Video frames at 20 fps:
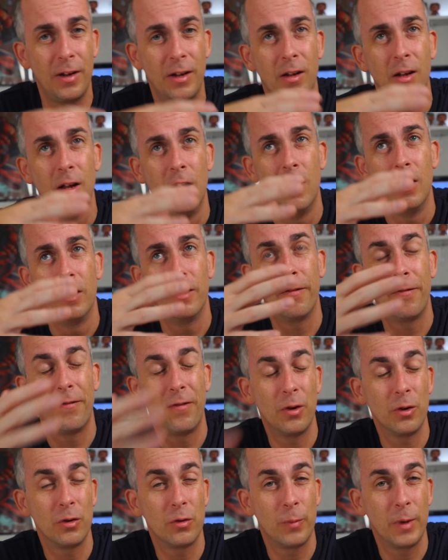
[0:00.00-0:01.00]
and the
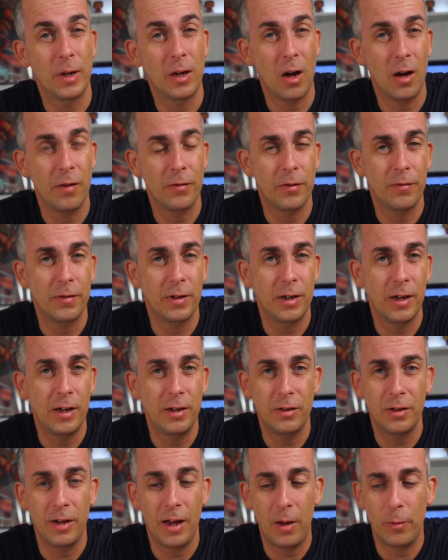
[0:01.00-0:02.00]
first week after
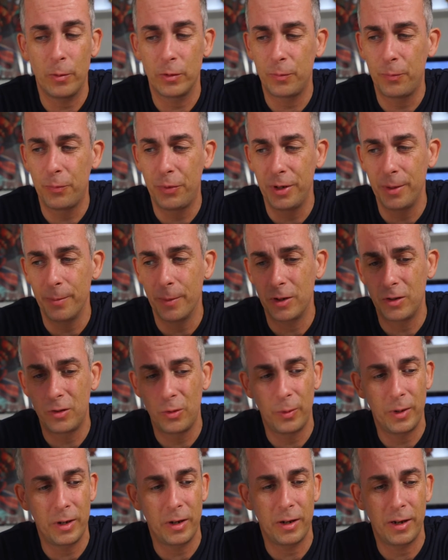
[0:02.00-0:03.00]
vacation I was pretty much
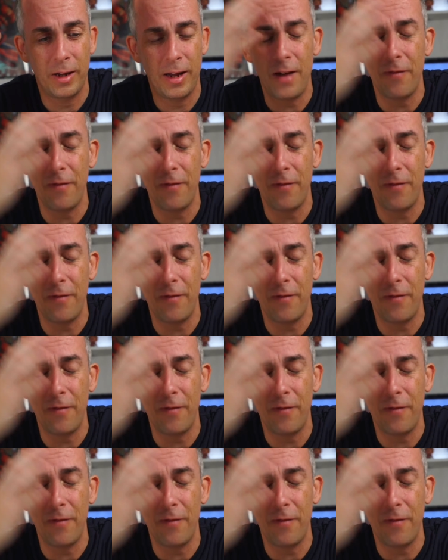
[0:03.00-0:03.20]
doing